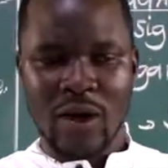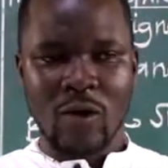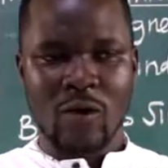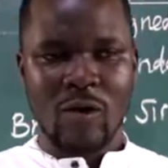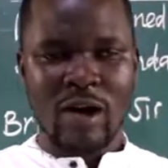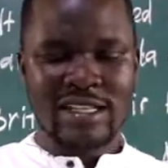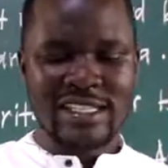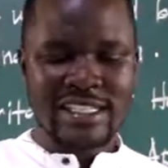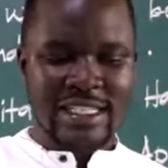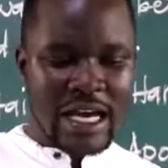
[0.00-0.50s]

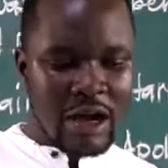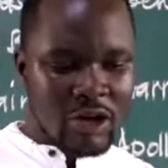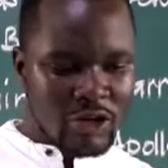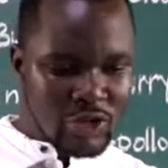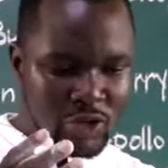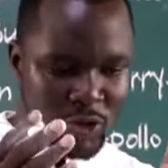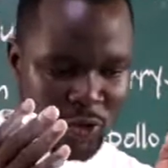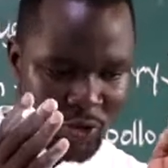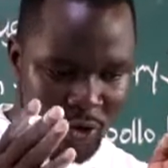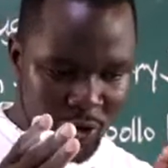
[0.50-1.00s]
was now
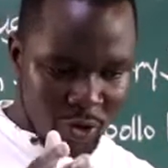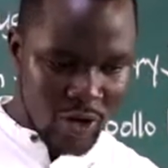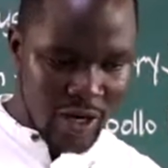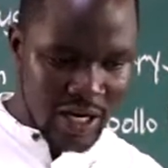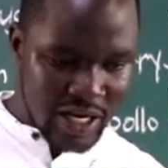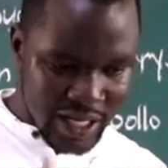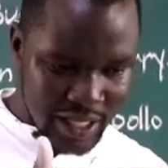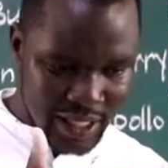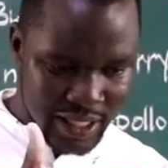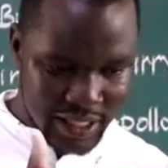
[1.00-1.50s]
to
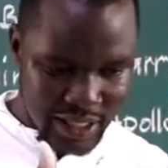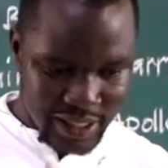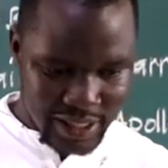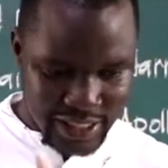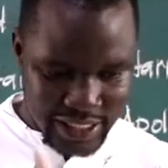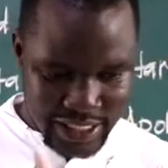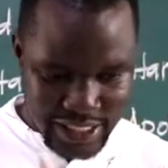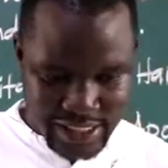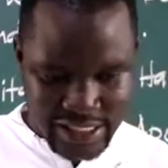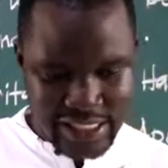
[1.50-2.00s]
rule
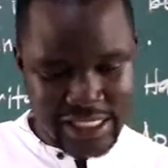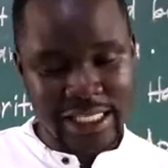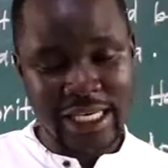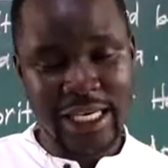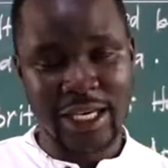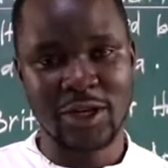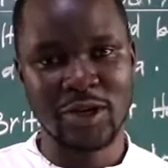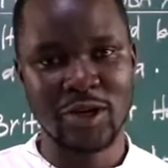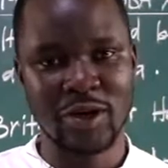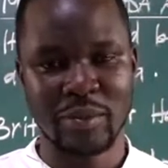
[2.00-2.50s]
his
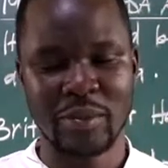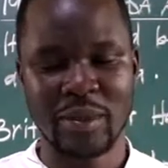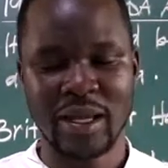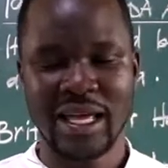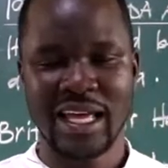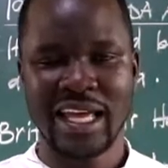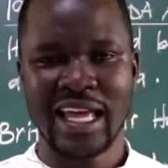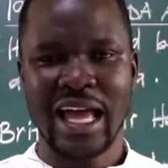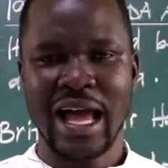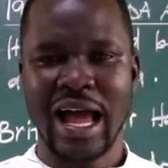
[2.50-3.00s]
kingdom